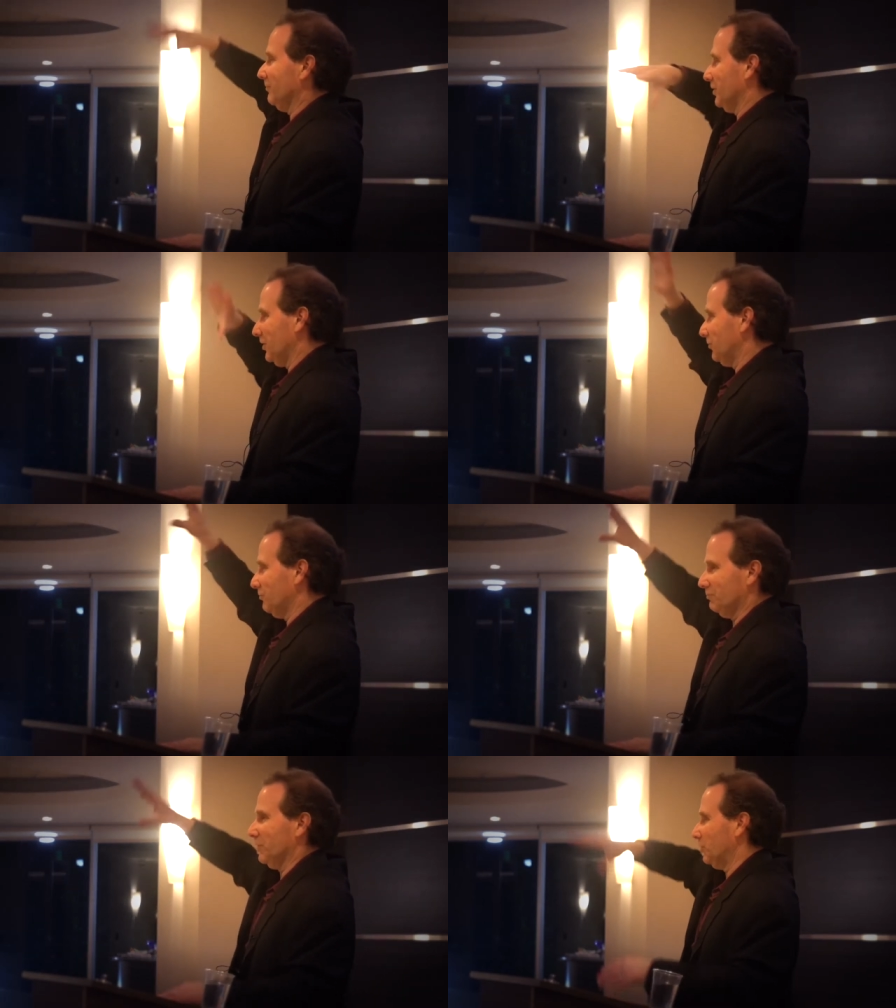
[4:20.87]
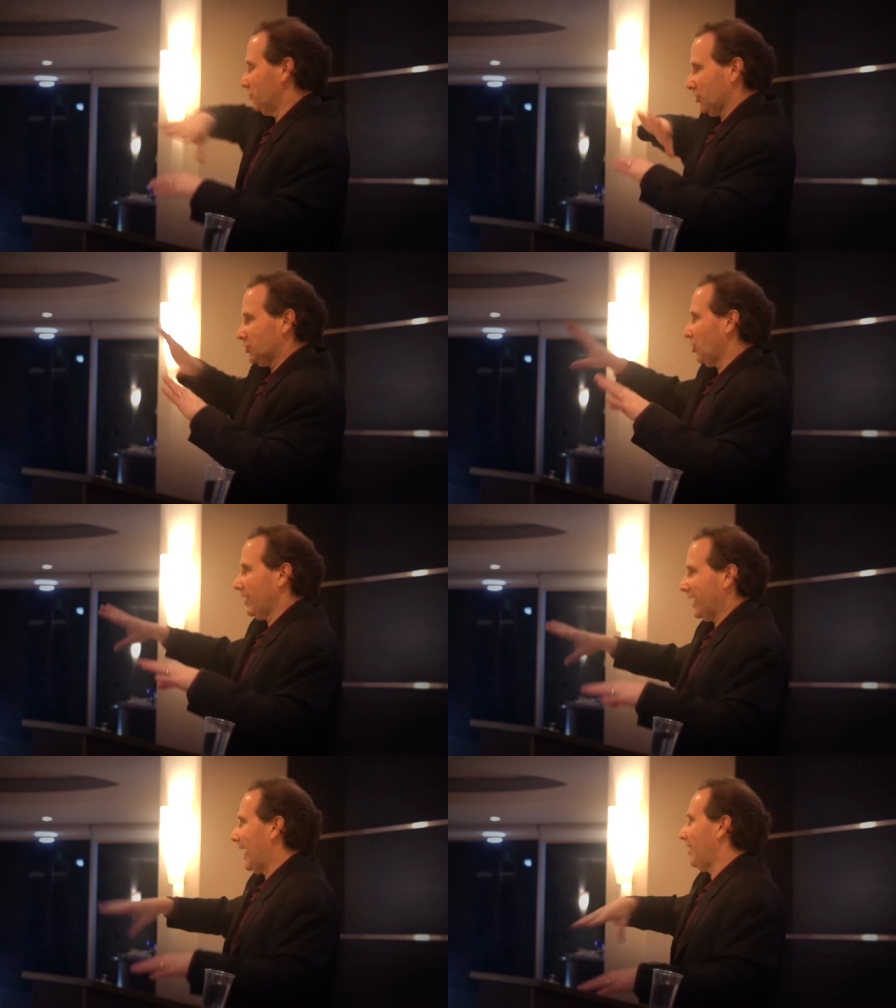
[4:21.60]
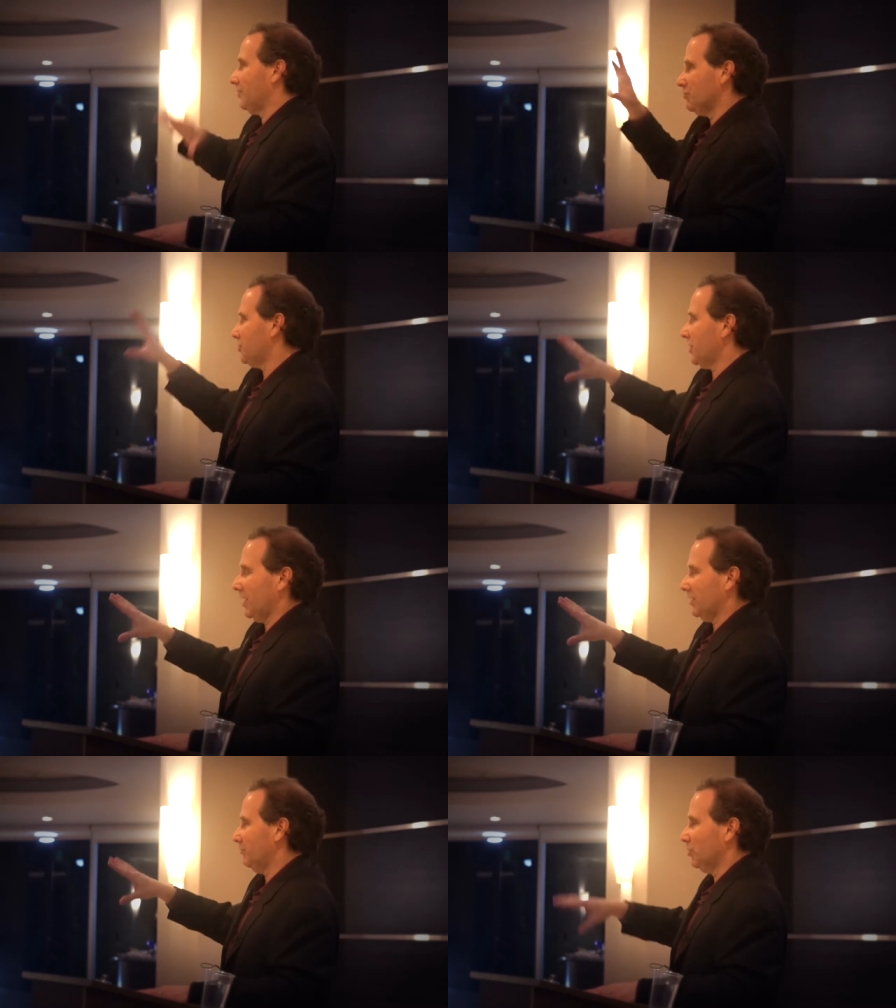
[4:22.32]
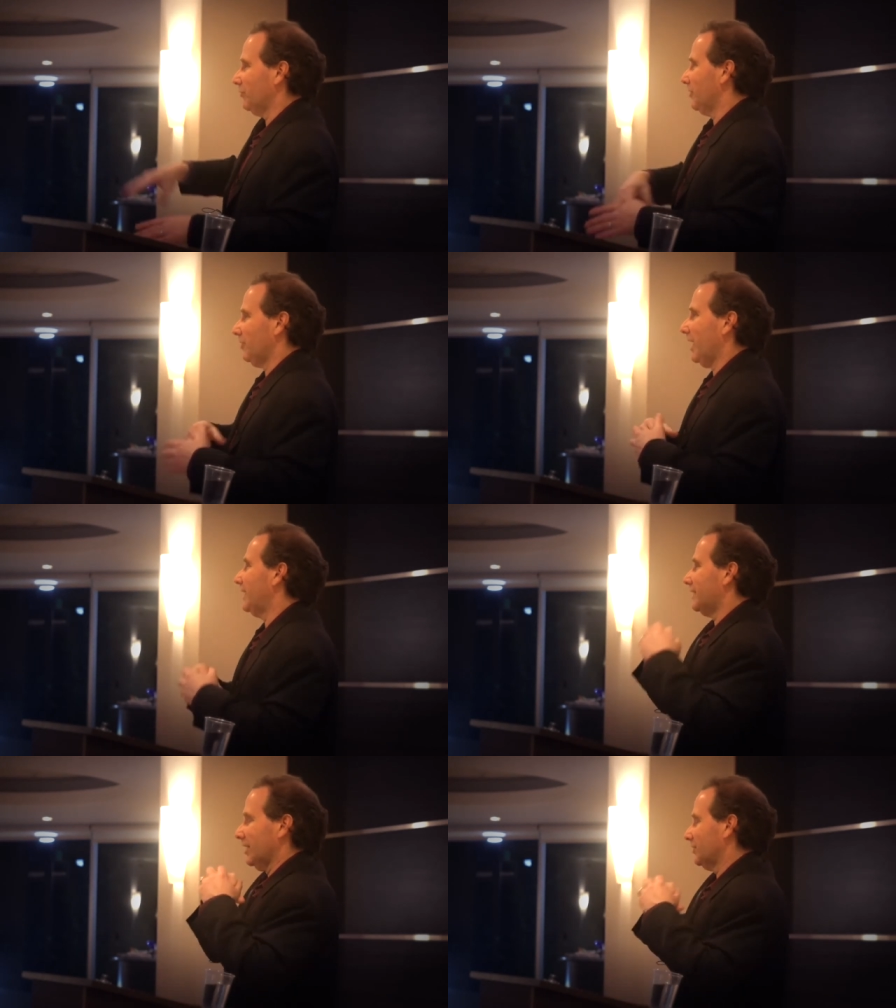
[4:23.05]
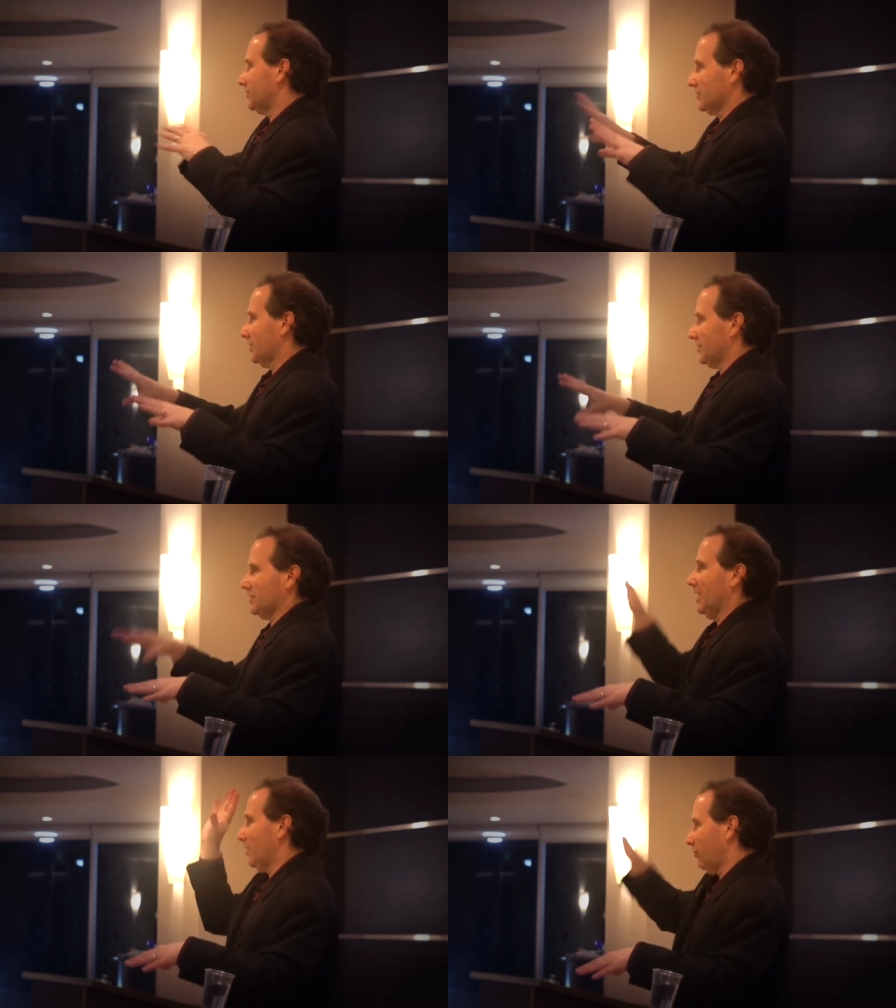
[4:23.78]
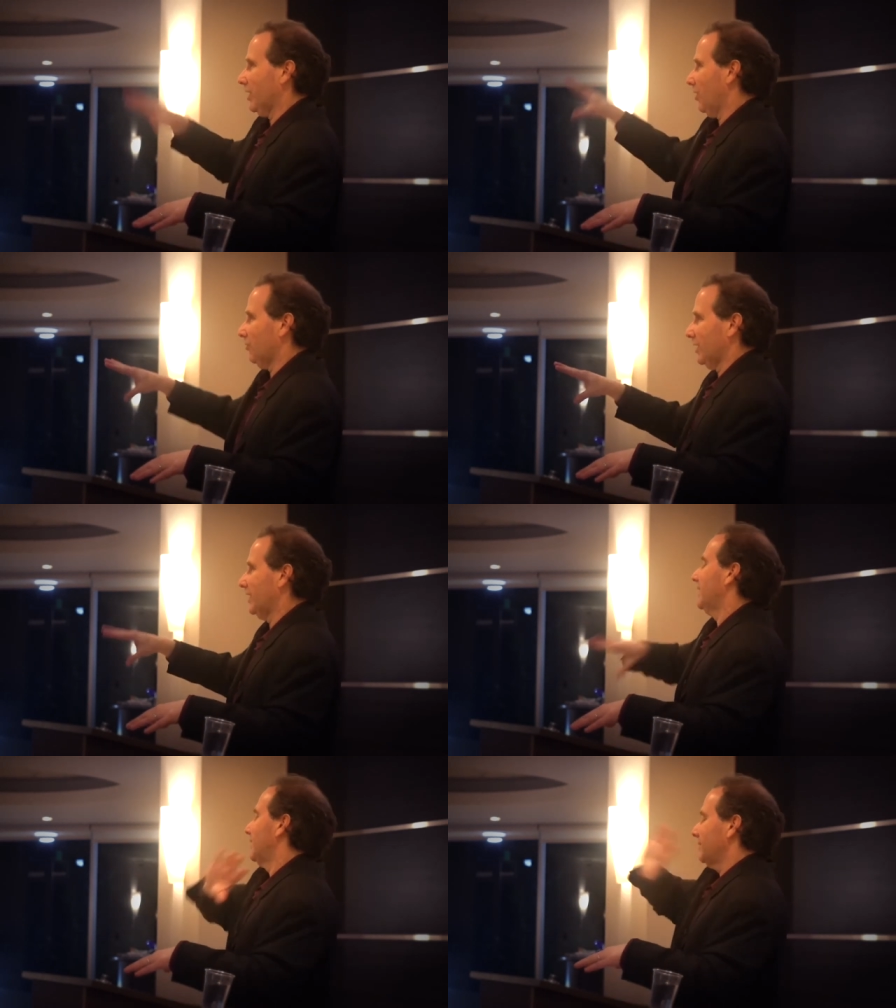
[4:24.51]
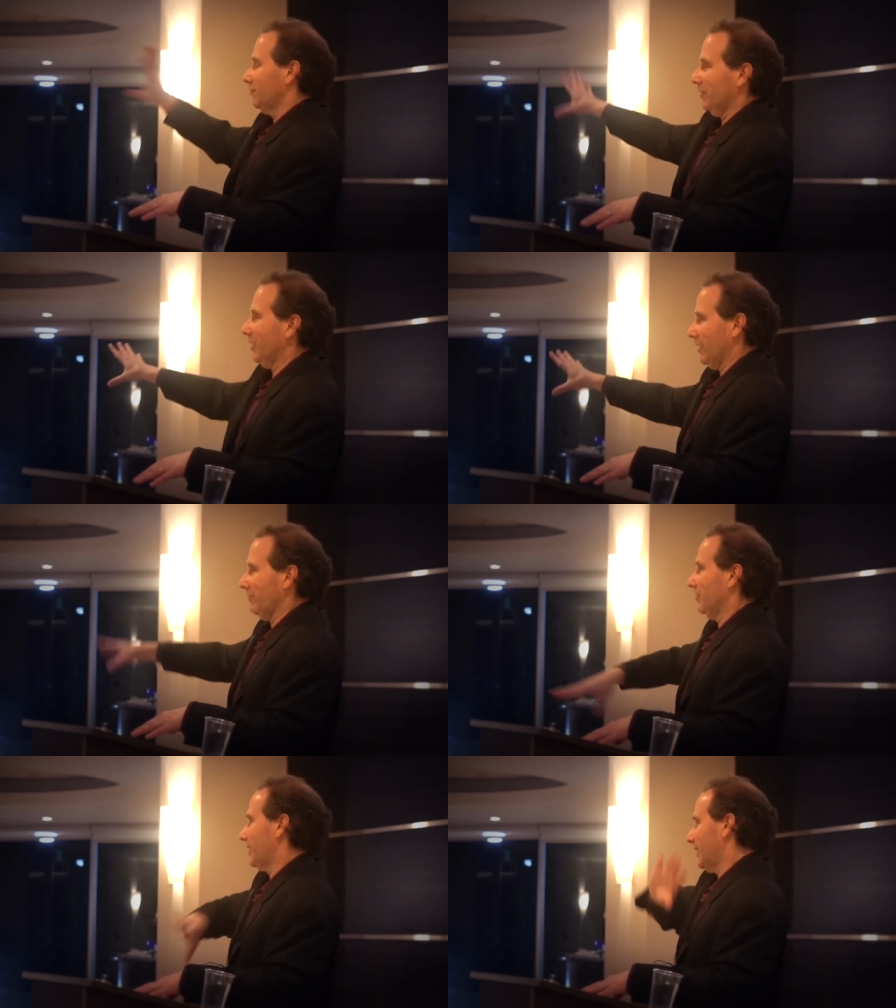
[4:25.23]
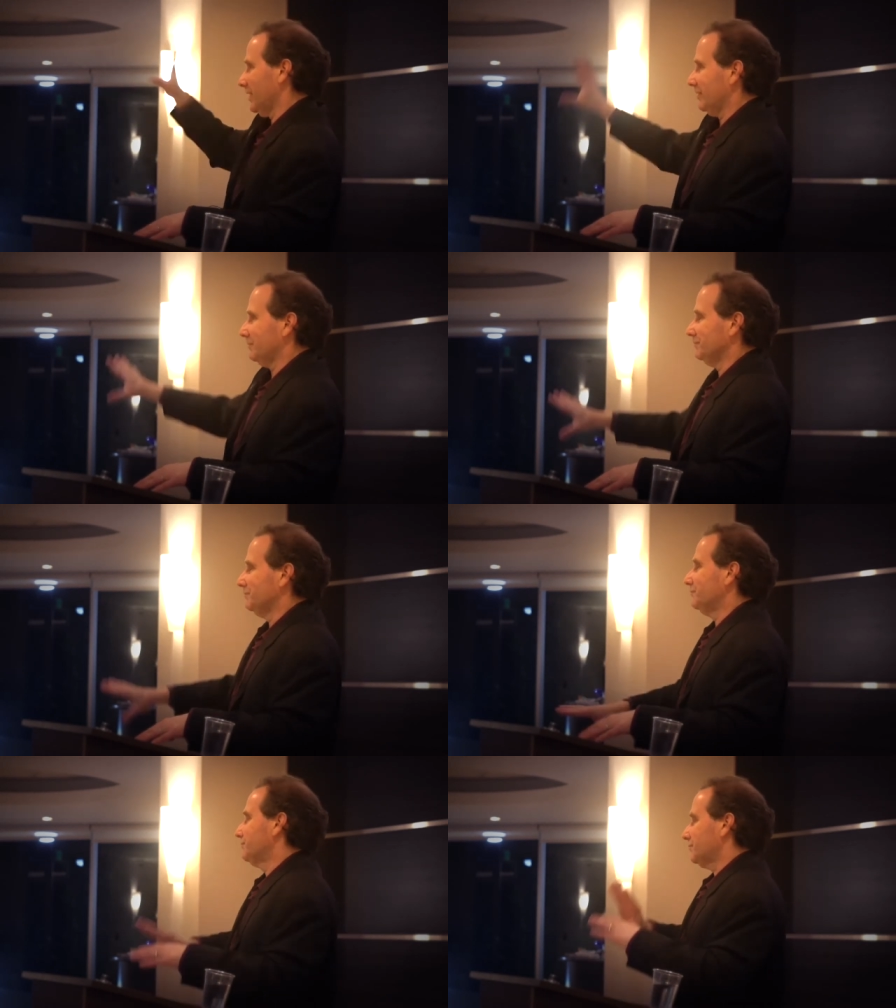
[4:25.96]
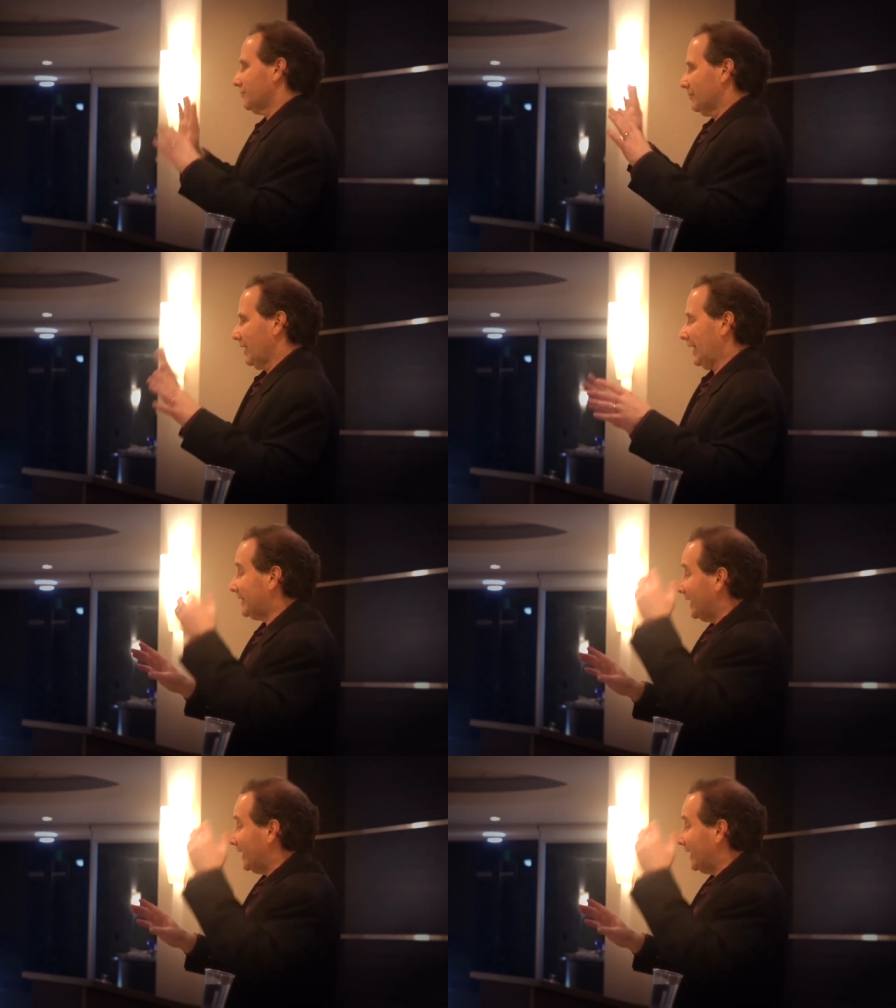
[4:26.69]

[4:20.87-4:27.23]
When you when you're just starting out, and you sell a movie, right? They're just going to say we own it, we own everything. That's